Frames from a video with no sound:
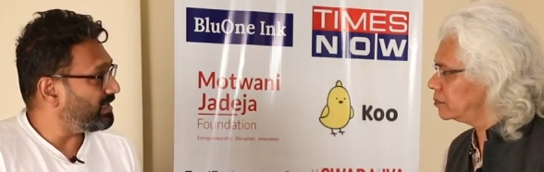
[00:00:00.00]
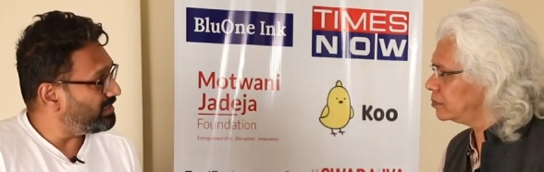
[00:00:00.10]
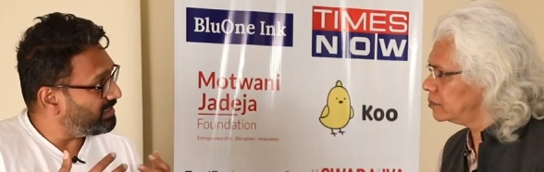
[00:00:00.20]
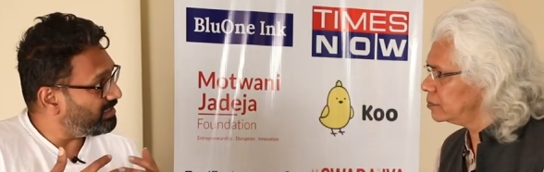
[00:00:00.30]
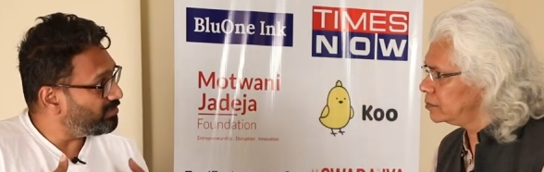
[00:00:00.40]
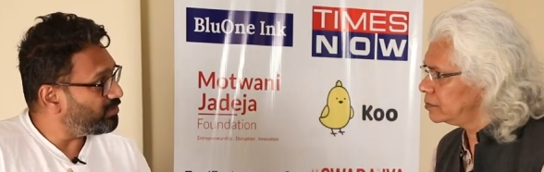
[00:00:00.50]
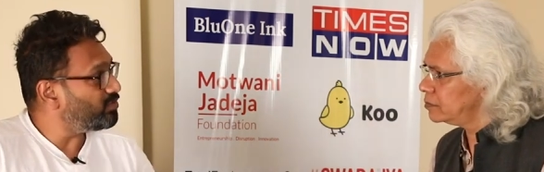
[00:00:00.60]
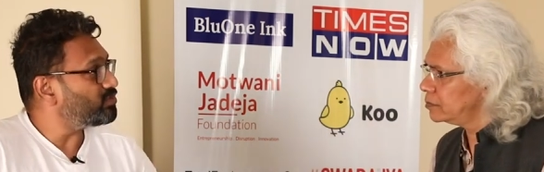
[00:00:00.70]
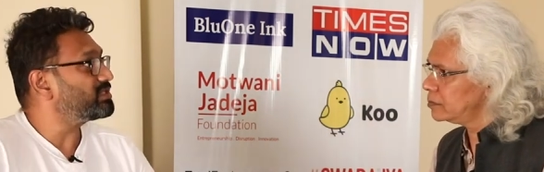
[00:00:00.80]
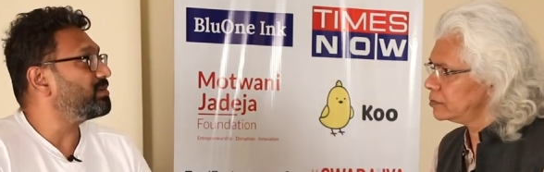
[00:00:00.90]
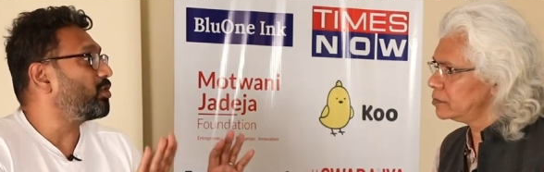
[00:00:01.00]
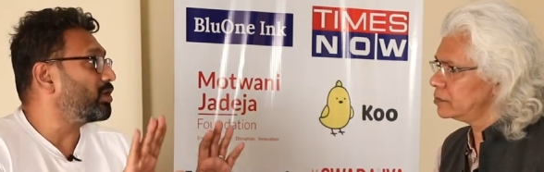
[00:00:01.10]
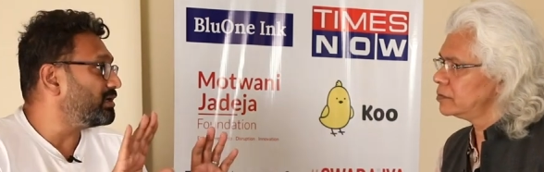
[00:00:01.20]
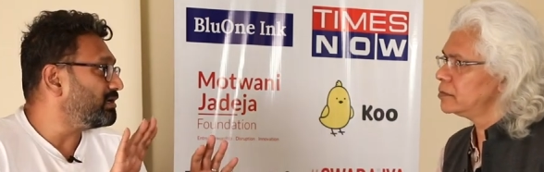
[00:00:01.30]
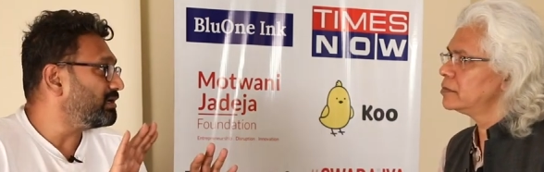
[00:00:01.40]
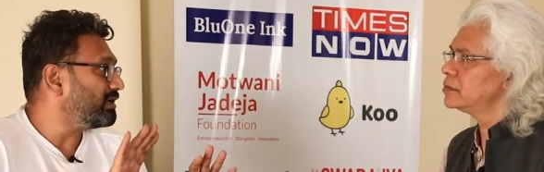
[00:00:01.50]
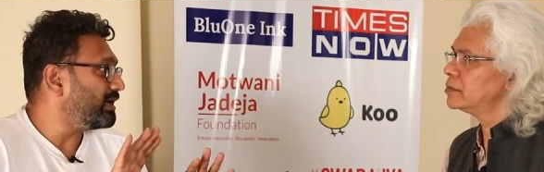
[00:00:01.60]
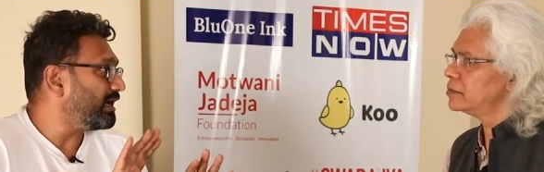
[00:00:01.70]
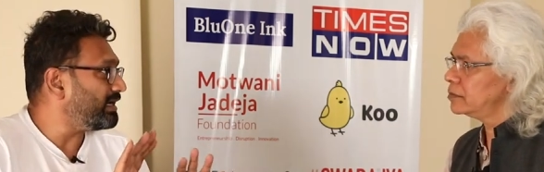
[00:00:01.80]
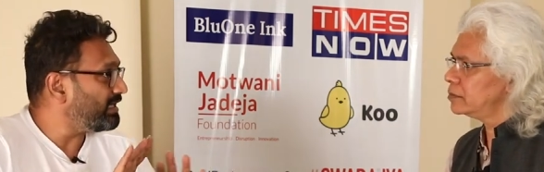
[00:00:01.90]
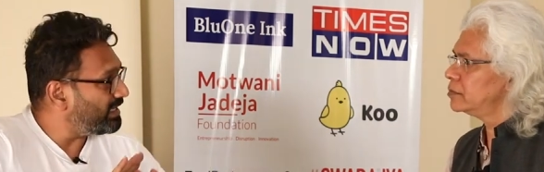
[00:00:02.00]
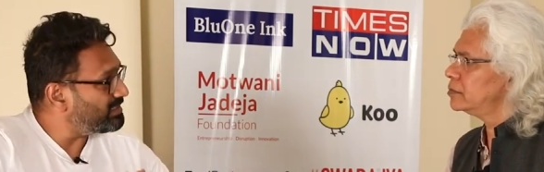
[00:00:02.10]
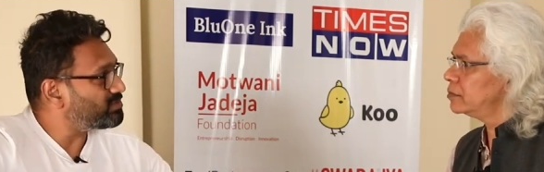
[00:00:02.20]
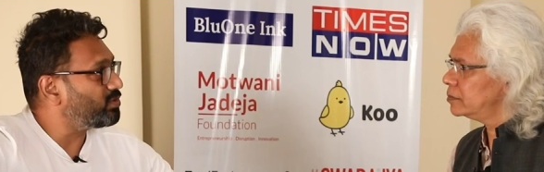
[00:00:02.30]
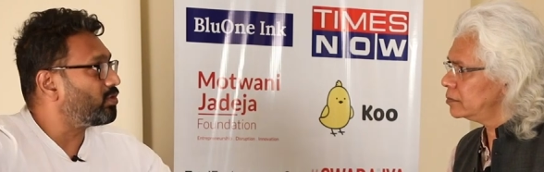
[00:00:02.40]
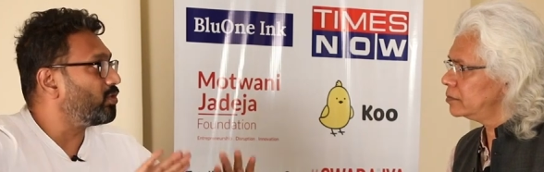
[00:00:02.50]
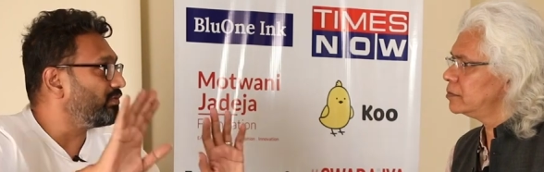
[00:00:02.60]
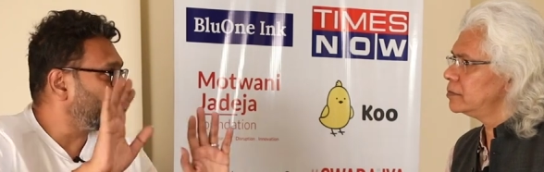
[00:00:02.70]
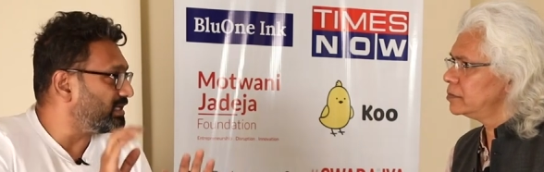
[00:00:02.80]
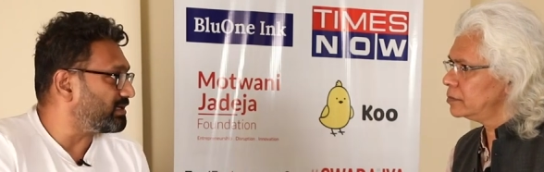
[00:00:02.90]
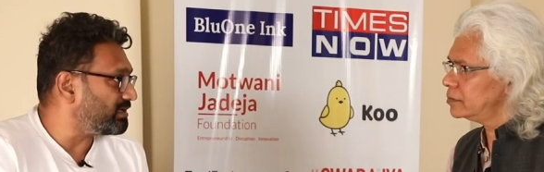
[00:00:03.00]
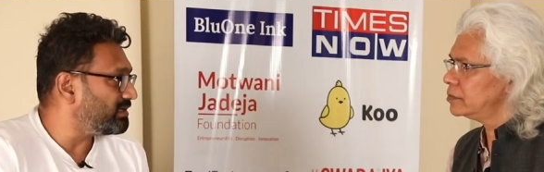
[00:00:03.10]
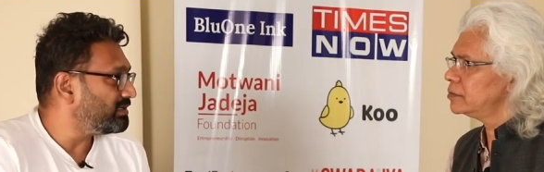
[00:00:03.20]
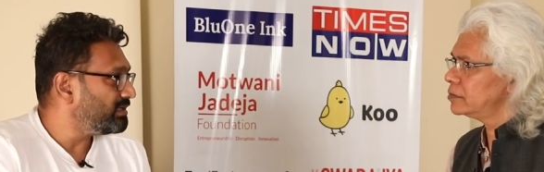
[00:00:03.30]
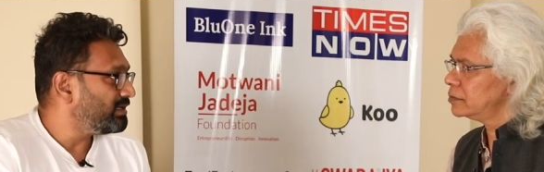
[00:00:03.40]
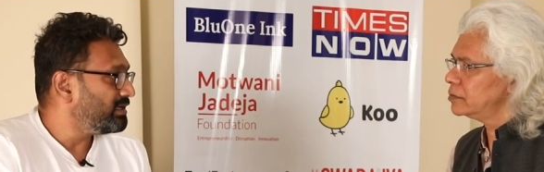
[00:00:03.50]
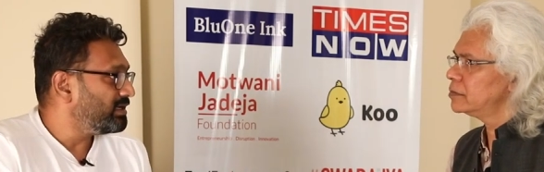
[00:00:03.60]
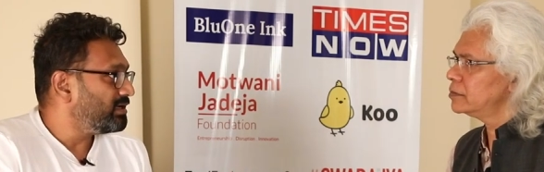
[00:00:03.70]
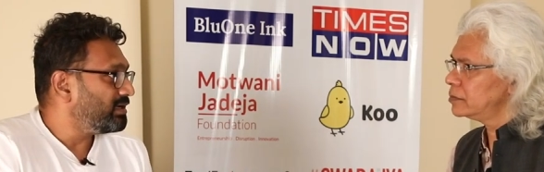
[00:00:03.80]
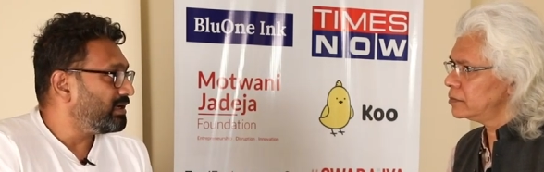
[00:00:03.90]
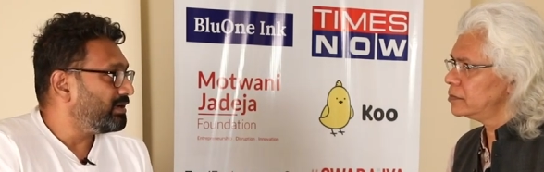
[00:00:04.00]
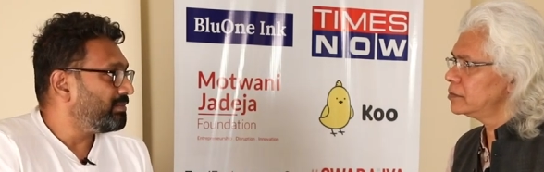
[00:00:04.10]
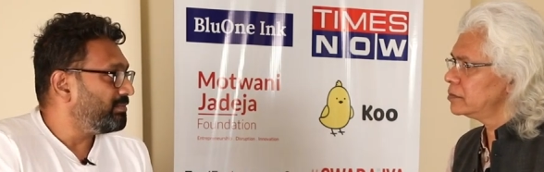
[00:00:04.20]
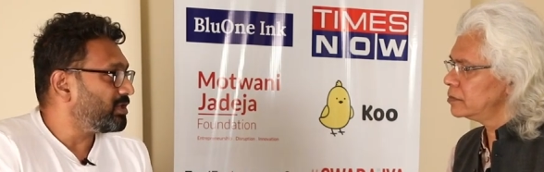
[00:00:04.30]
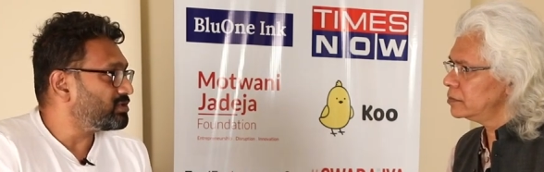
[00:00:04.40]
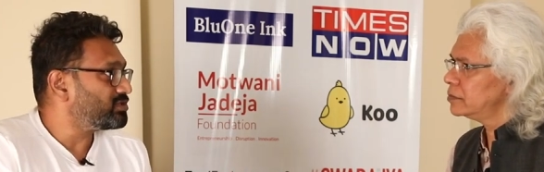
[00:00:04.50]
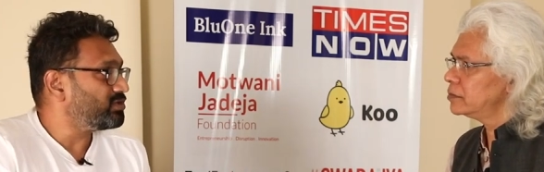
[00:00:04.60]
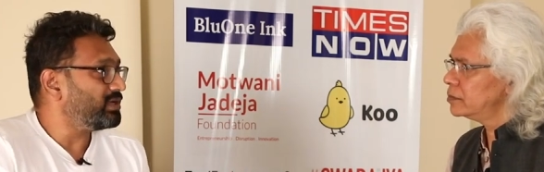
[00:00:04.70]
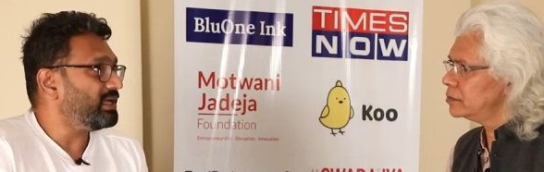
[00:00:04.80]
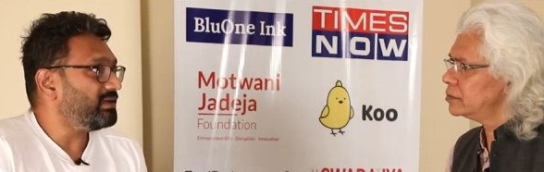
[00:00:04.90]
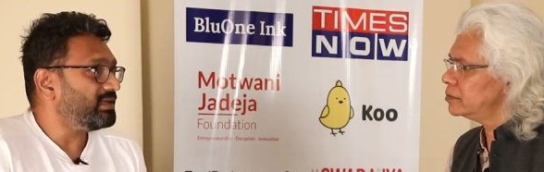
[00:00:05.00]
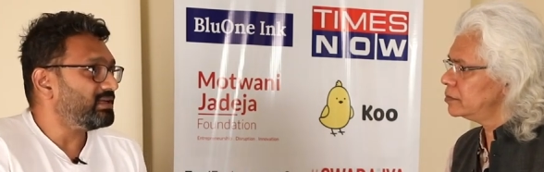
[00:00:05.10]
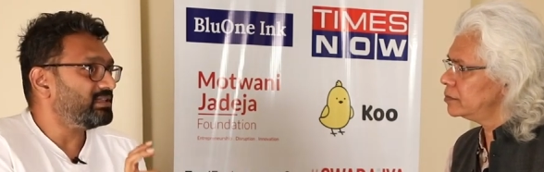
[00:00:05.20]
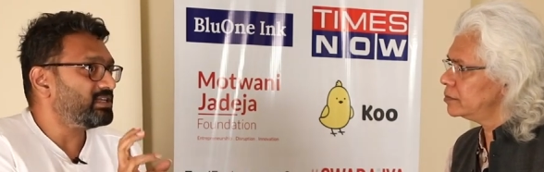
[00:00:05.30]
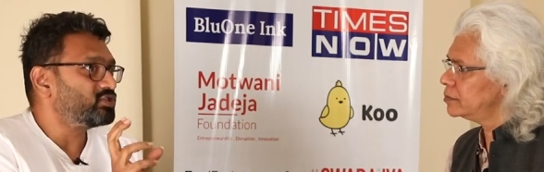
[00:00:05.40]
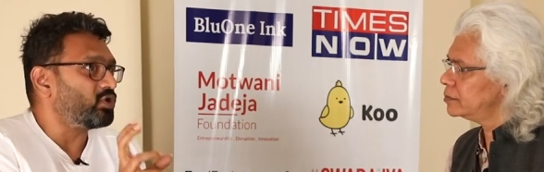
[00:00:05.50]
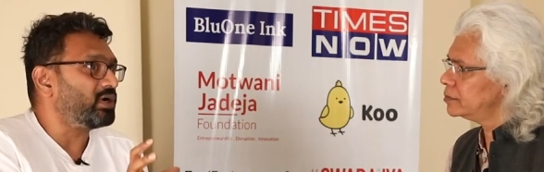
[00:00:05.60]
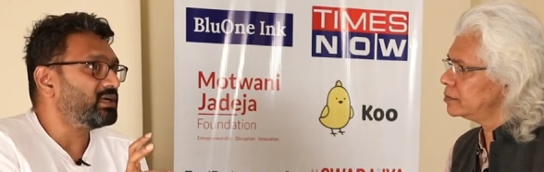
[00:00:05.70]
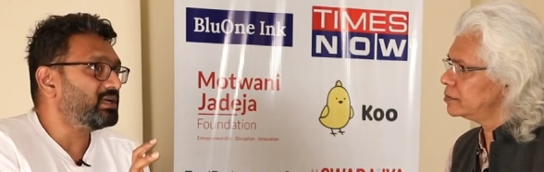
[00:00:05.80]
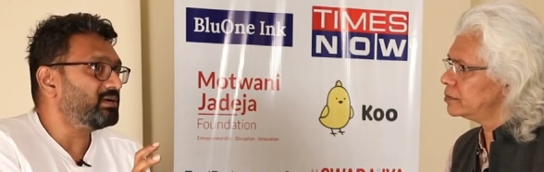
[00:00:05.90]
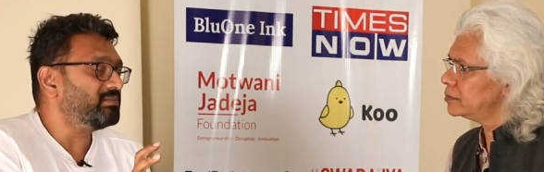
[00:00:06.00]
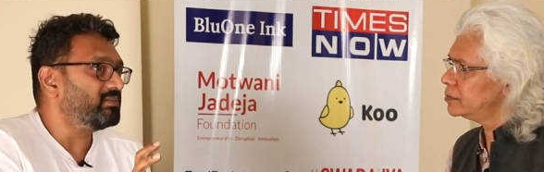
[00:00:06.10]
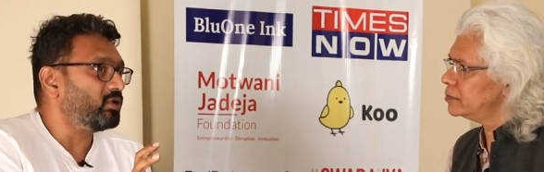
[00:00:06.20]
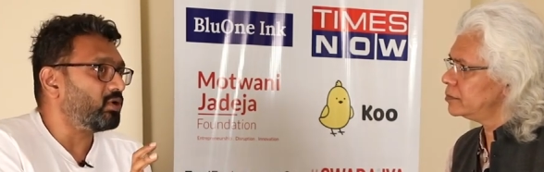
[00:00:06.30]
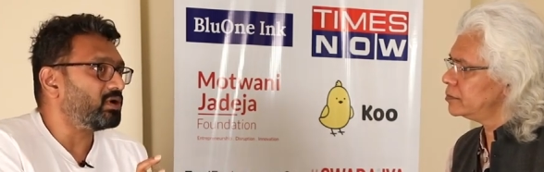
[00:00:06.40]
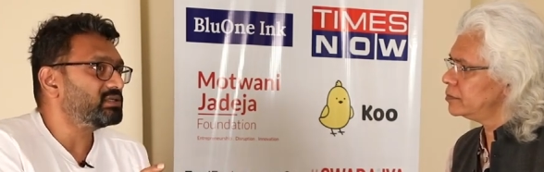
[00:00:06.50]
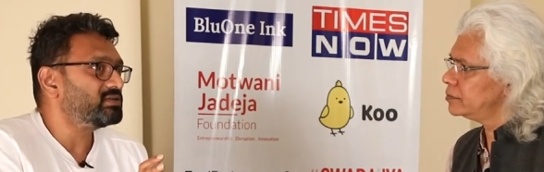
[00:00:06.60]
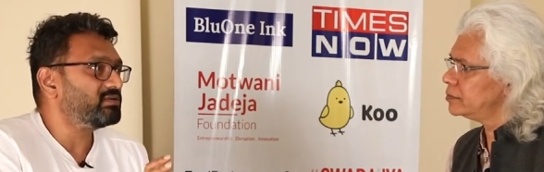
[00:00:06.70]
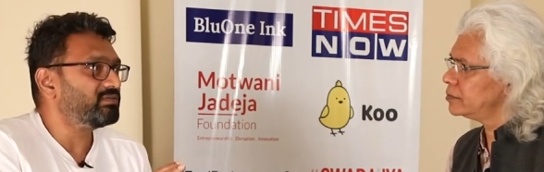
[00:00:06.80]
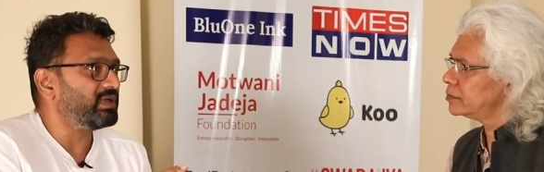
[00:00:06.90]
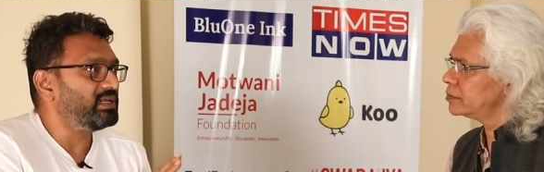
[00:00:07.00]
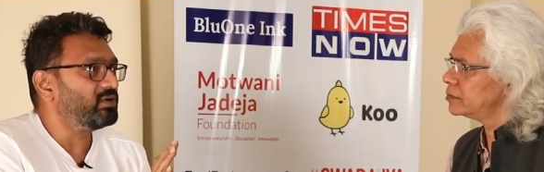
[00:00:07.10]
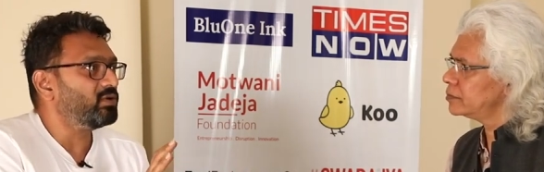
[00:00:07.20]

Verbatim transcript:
Speaker 1: can introduce the model and hence grow with it. Because today the short term loss of any